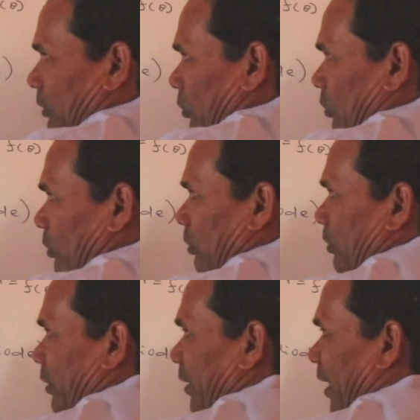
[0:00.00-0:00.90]
So
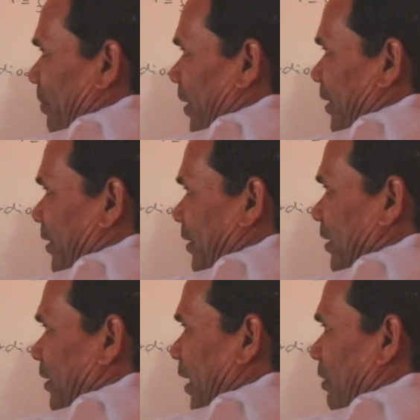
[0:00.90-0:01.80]
dr by d
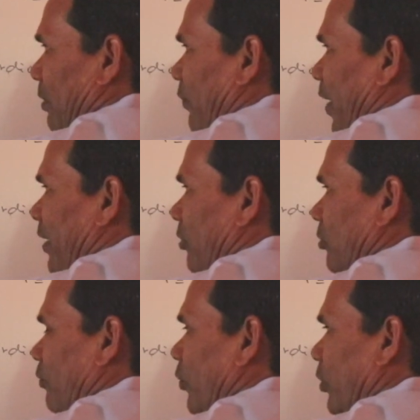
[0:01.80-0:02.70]
theta I will find
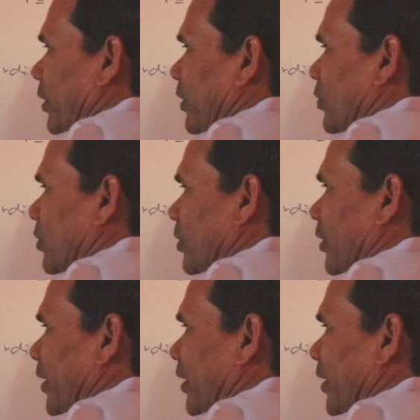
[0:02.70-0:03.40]
out for this.